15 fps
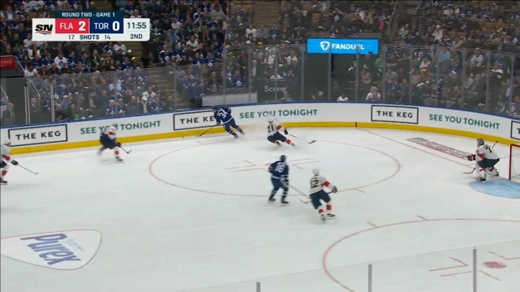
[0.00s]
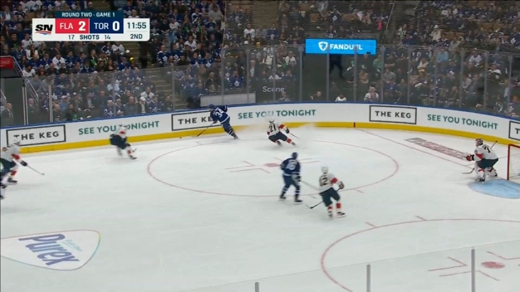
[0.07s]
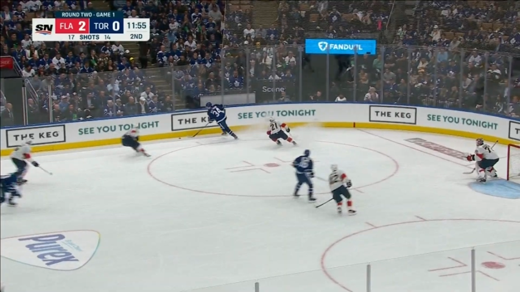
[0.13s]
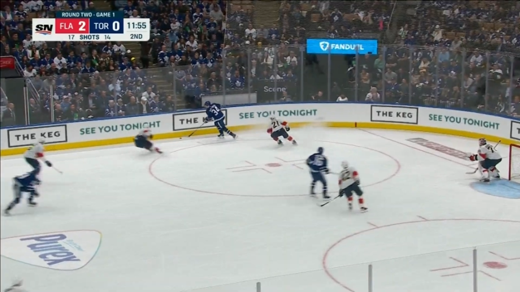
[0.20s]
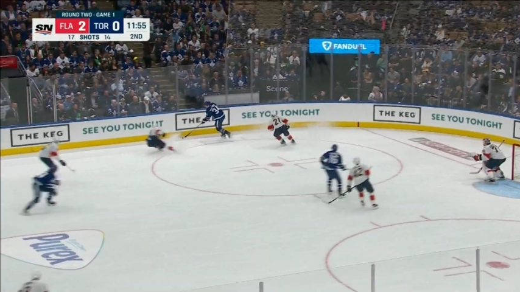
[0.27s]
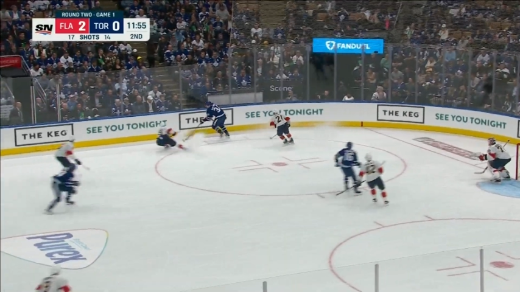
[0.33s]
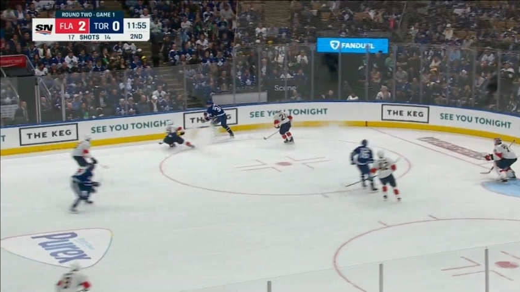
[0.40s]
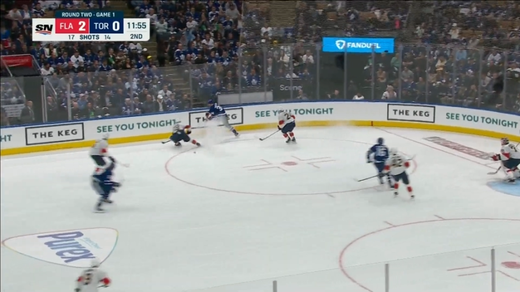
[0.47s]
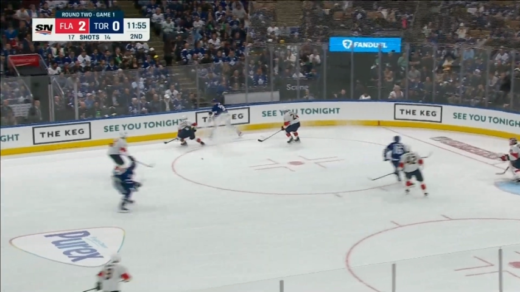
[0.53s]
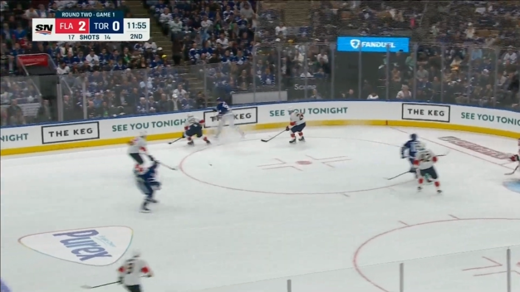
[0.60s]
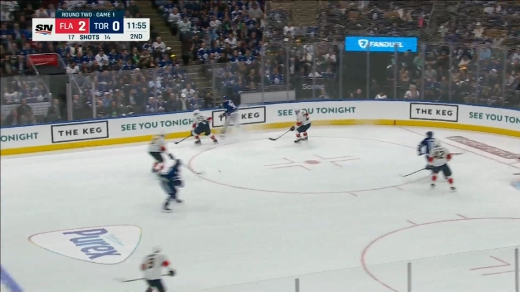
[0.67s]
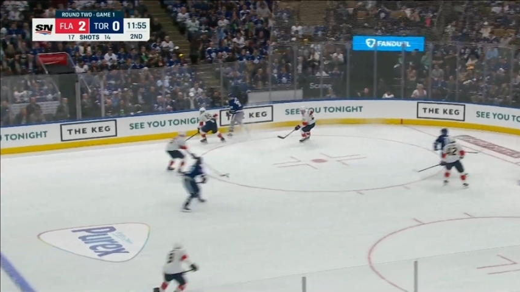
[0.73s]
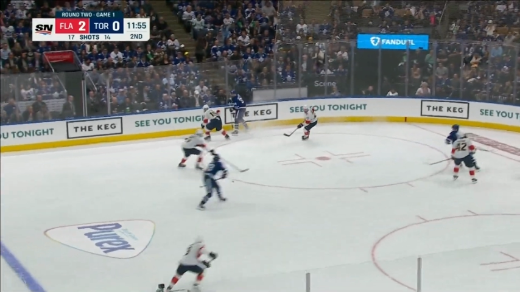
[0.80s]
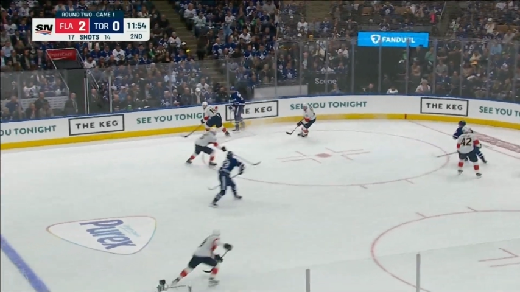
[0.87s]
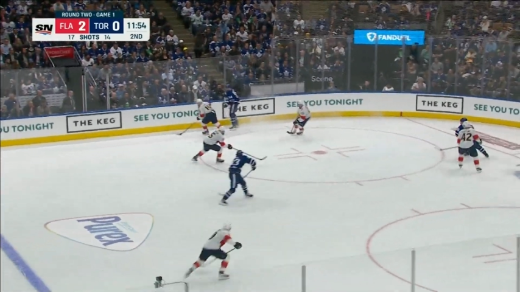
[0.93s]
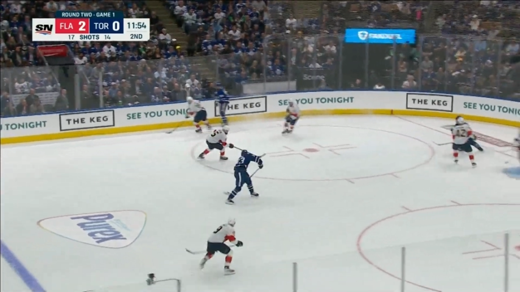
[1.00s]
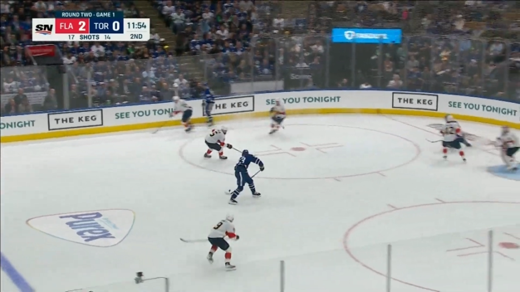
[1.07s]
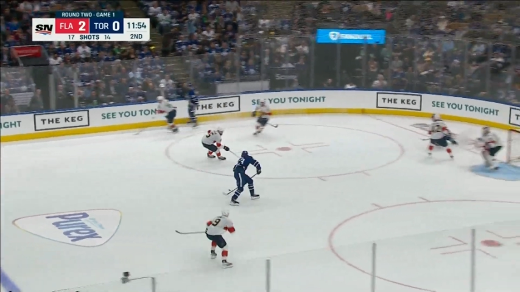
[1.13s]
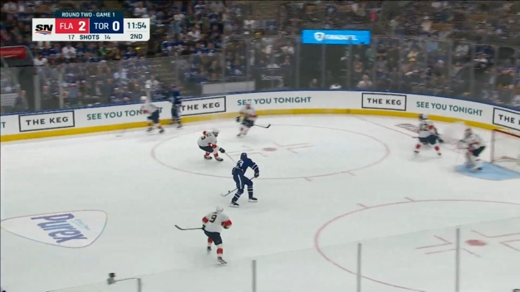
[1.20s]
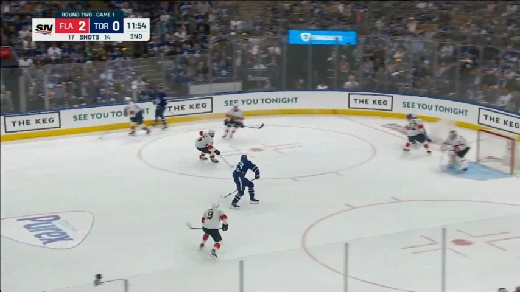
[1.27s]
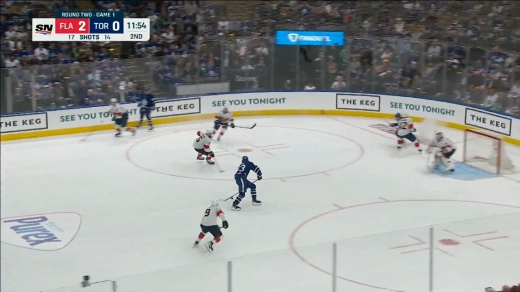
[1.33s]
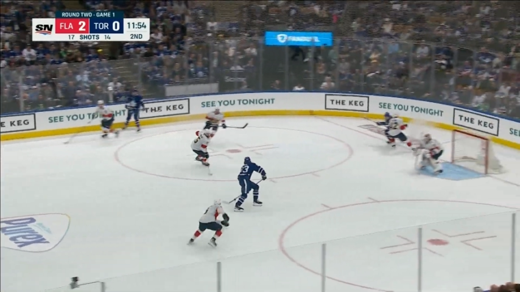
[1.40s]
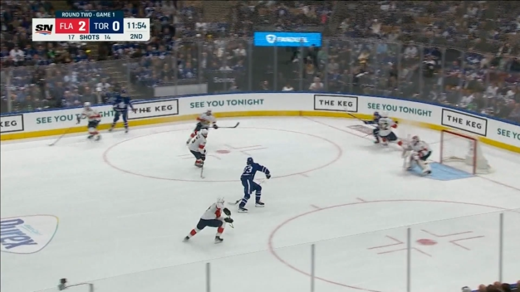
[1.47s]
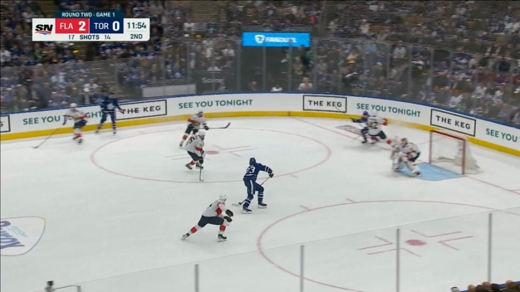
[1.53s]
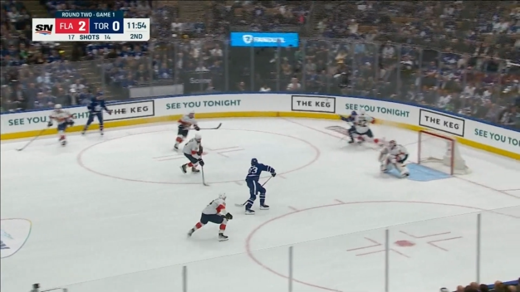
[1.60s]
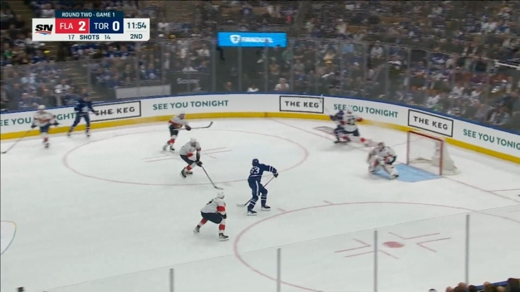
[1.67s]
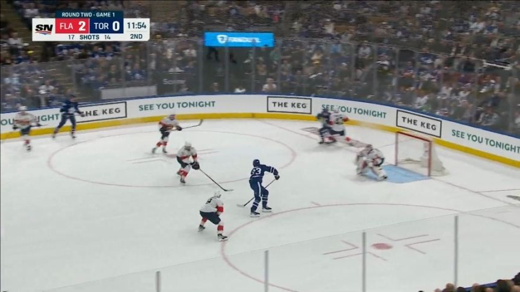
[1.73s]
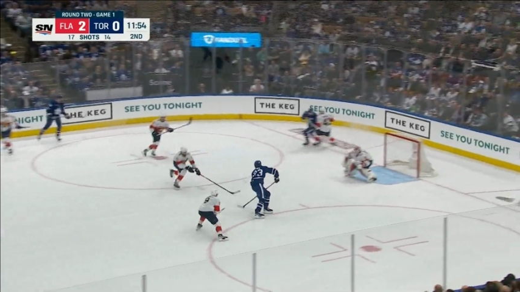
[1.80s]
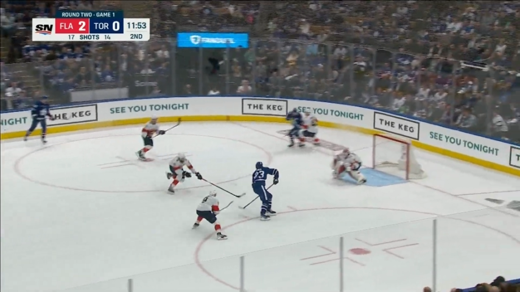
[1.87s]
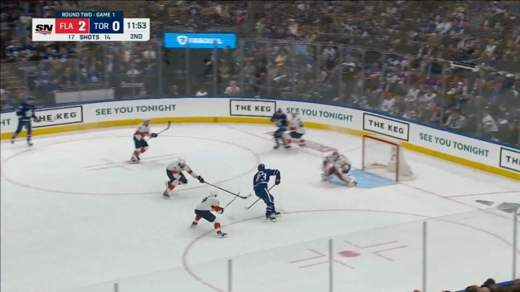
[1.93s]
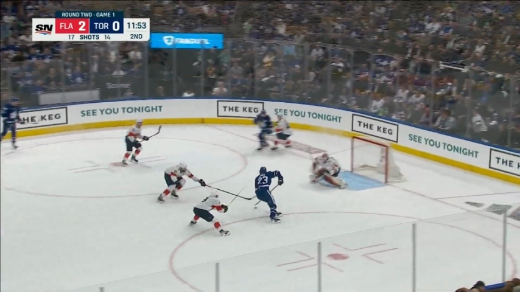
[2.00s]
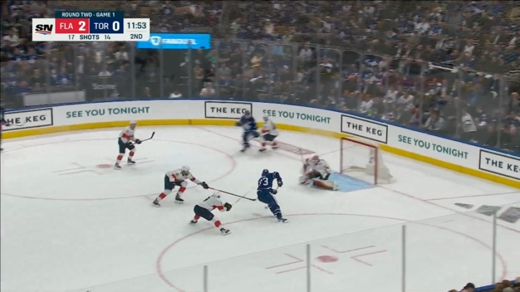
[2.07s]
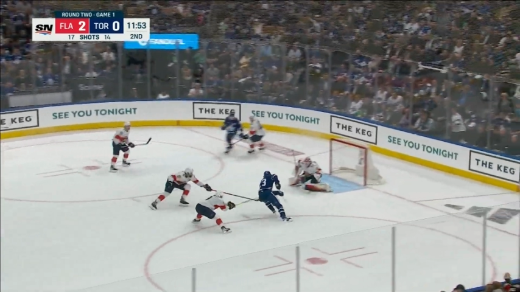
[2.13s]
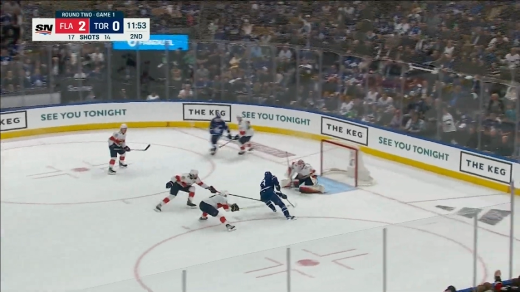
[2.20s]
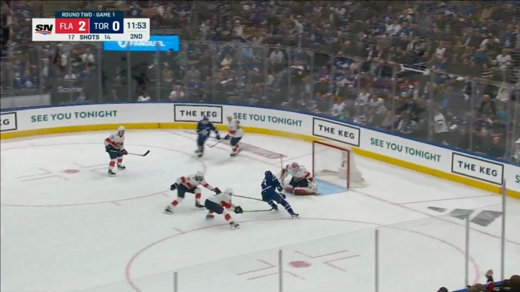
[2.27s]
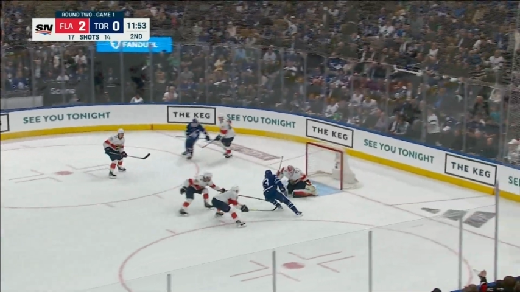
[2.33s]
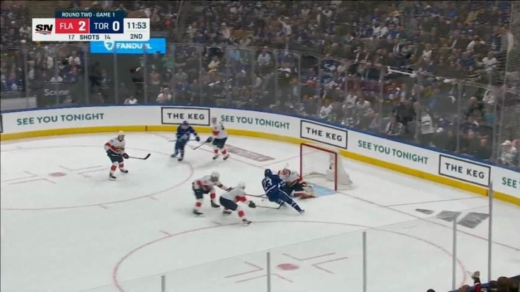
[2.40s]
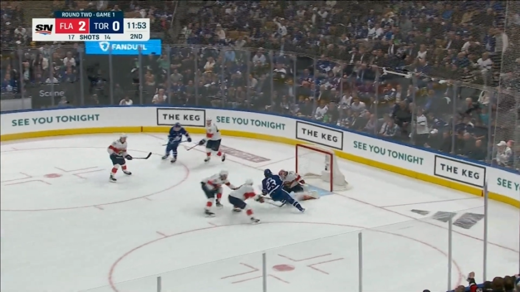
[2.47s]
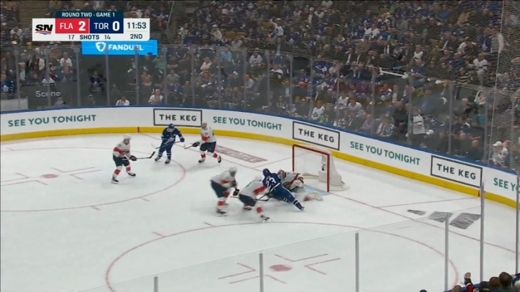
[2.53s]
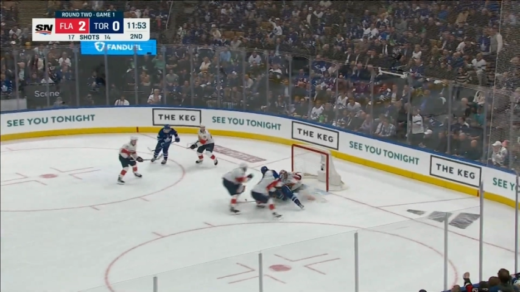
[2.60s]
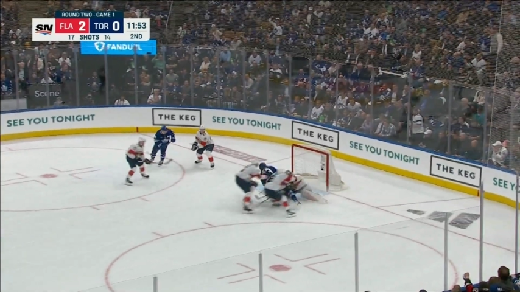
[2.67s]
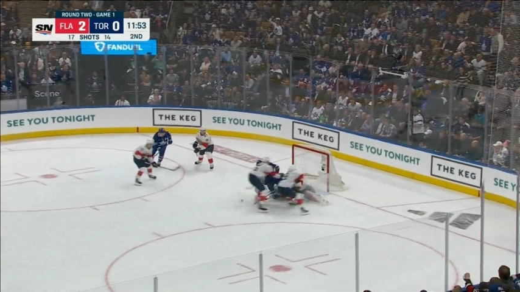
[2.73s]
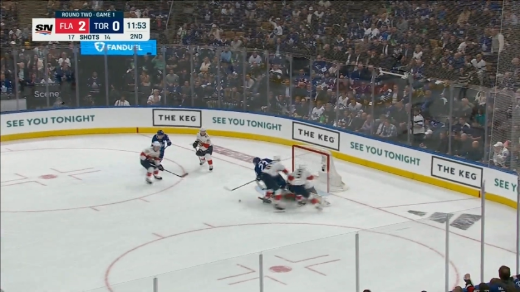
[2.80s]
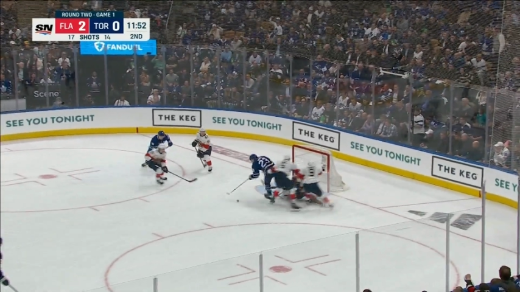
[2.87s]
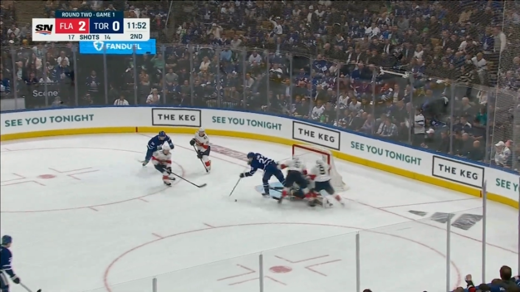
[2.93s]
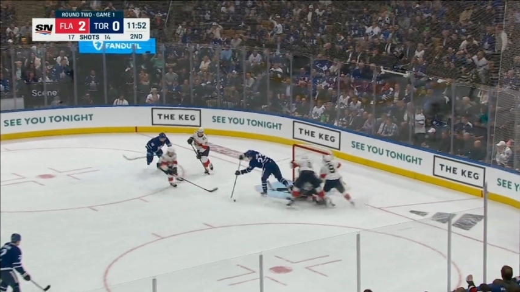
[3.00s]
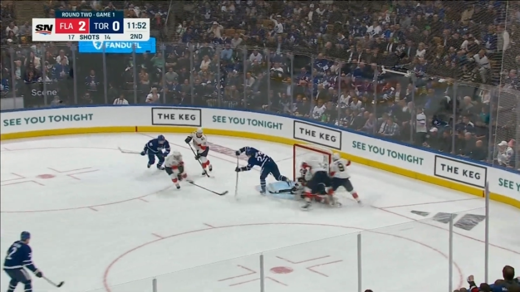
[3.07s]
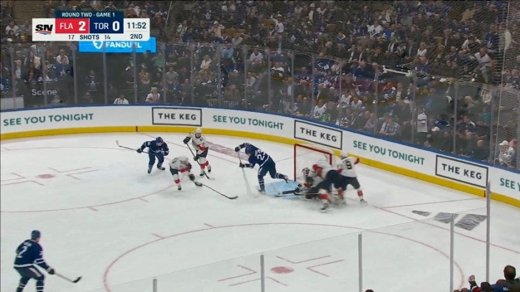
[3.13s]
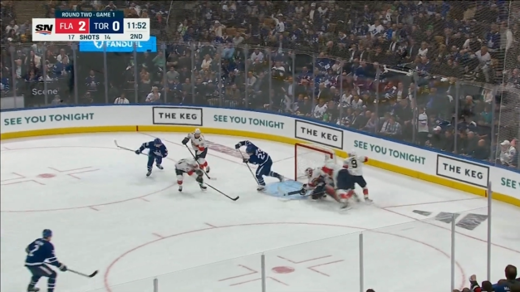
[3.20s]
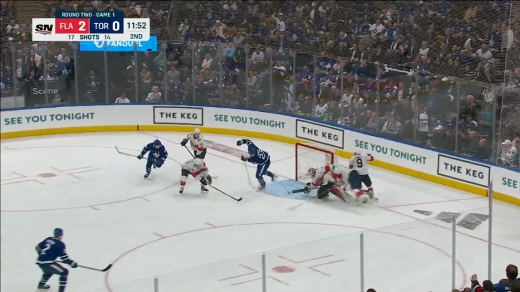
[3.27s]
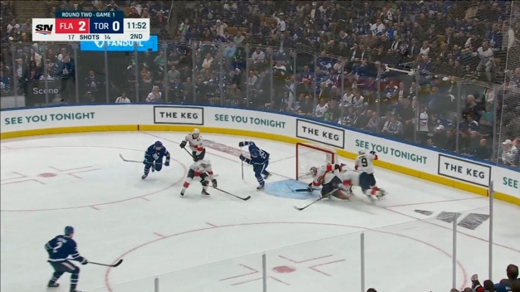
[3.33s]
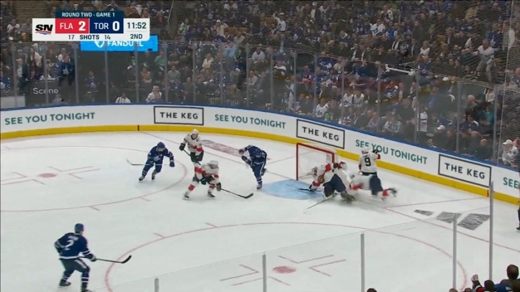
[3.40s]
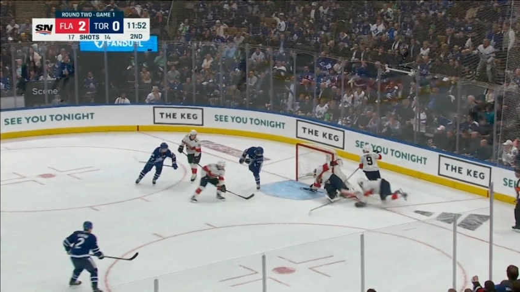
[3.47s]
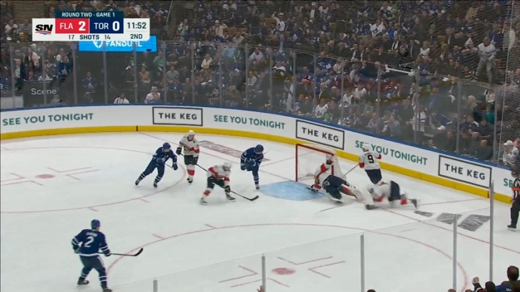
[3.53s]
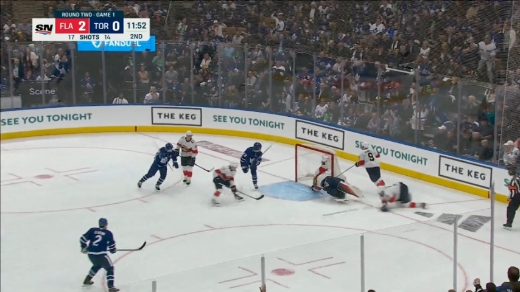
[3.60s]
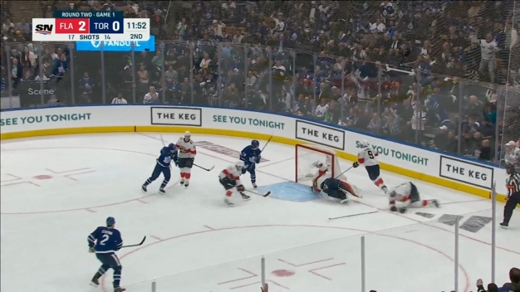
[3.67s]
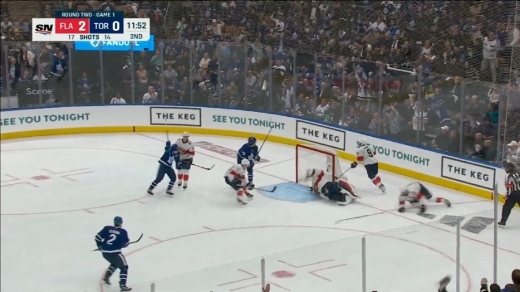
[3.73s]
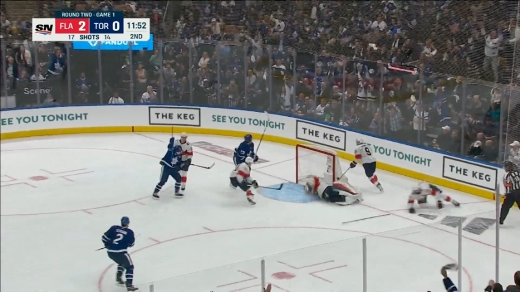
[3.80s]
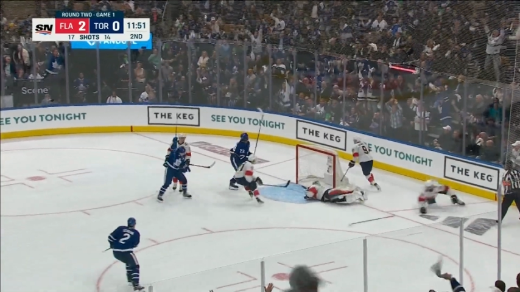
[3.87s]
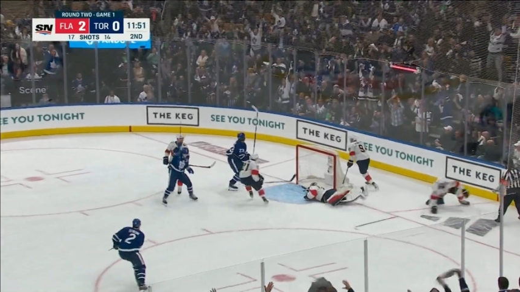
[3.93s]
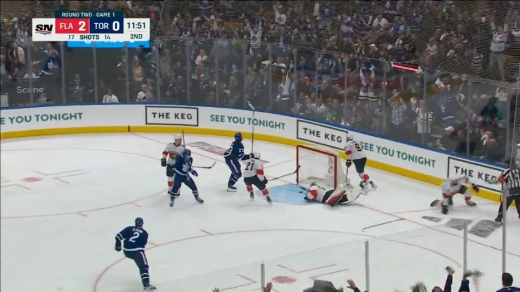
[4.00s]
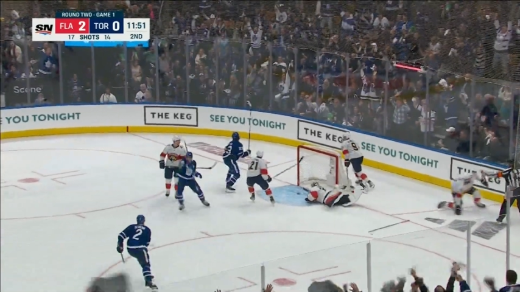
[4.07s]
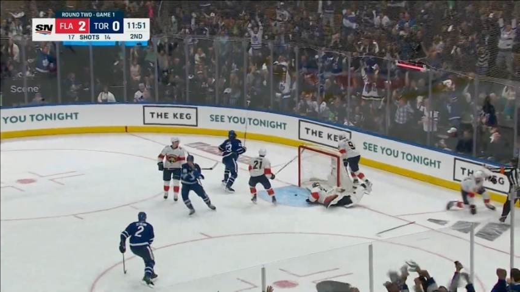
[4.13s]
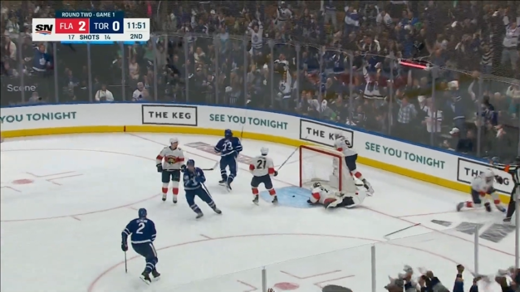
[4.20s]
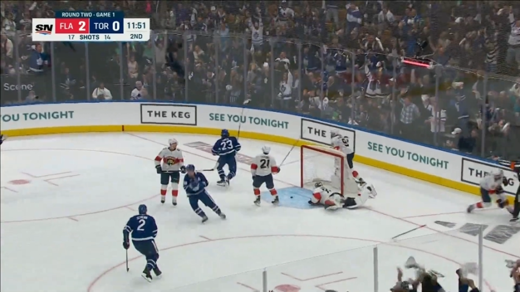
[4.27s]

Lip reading: Nobody's mouth can be seen.